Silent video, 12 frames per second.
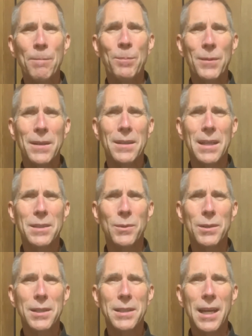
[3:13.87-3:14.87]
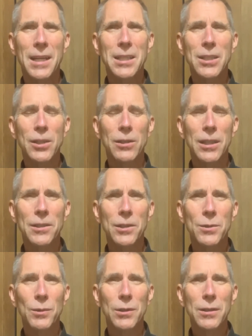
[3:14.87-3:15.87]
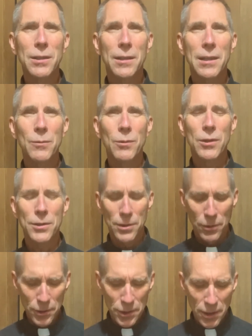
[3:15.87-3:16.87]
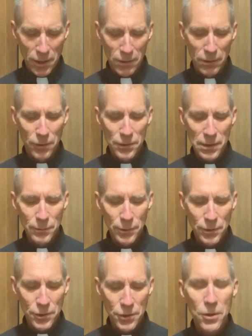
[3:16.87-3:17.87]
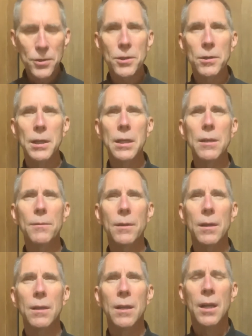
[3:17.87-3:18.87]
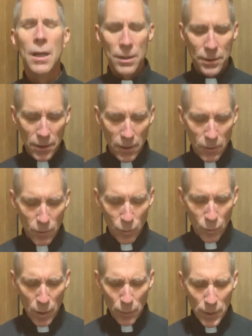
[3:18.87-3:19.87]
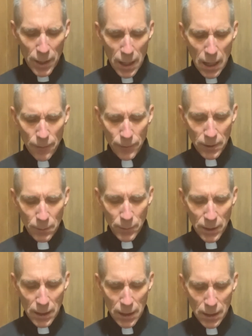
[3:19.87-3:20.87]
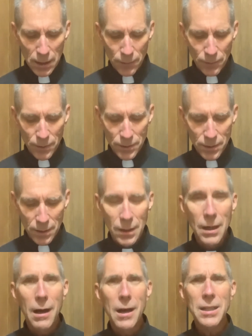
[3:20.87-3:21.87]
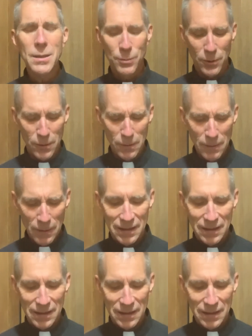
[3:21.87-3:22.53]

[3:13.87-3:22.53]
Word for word: And that's what the Texas collectors were looked at. They weren't associated closely with the church or anything. So what we have at the beginning of this gospel